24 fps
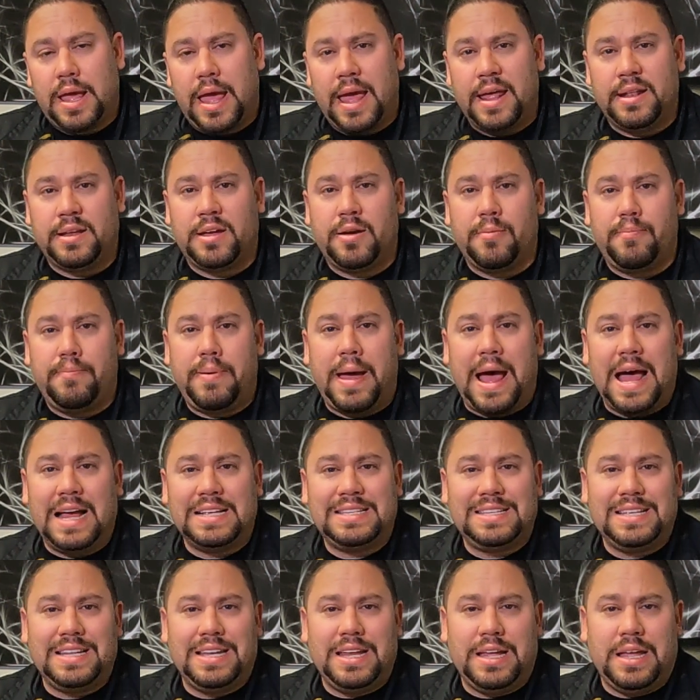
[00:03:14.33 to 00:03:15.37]
and
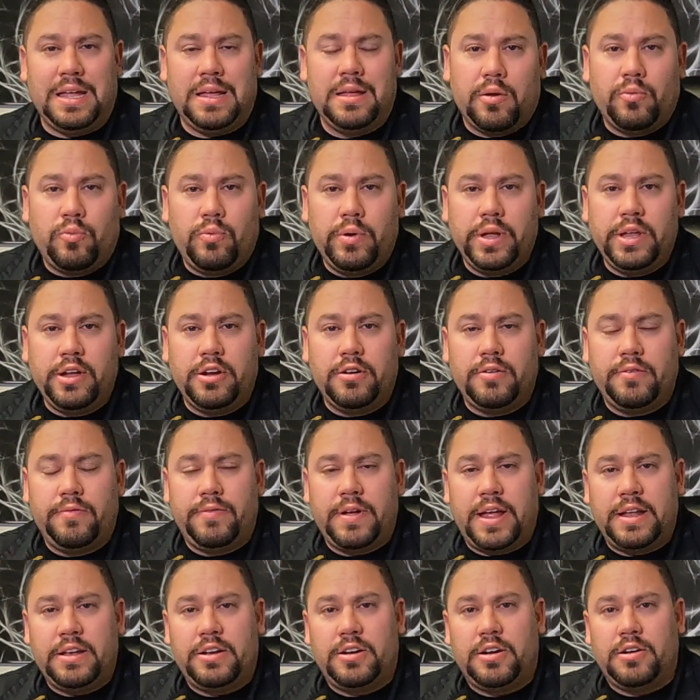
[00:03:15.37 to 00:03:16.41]
capacity on when your
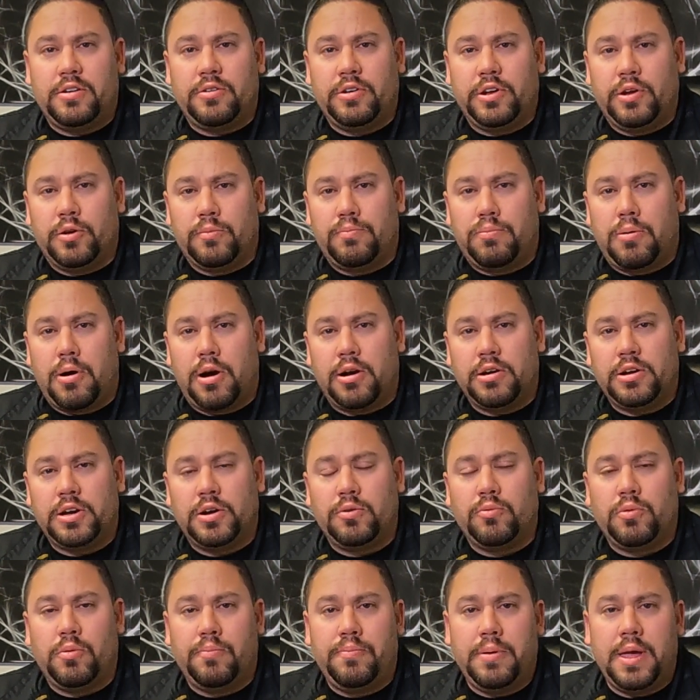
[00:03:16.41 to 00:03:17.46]
vendor or your
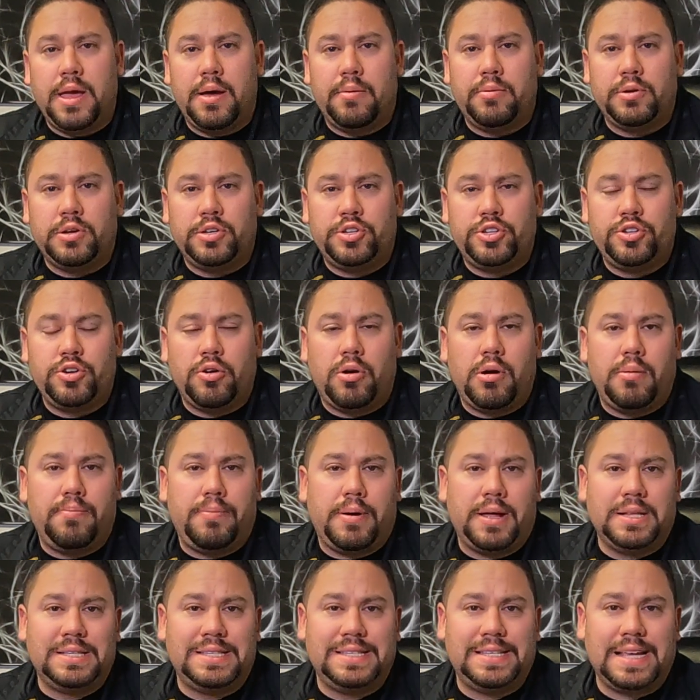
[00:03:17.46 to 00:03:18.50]
partner will be able to show
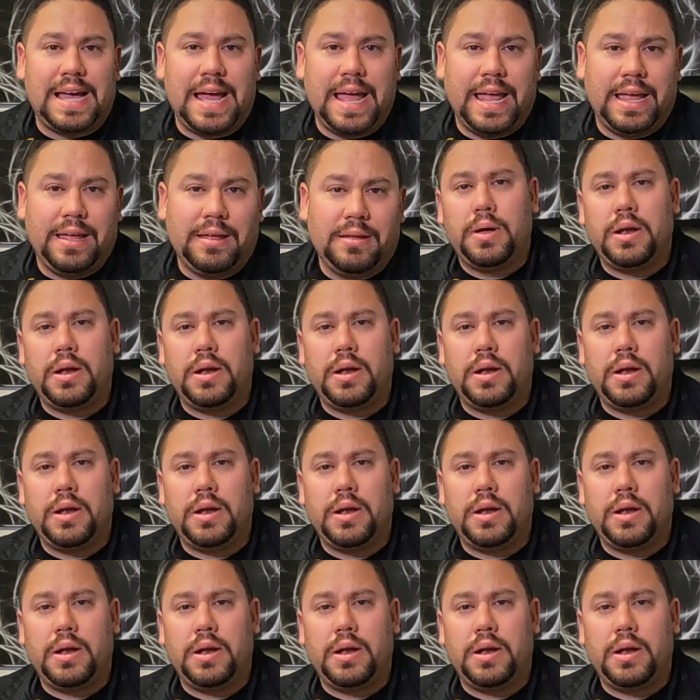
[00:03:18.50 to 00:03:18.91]
up on site,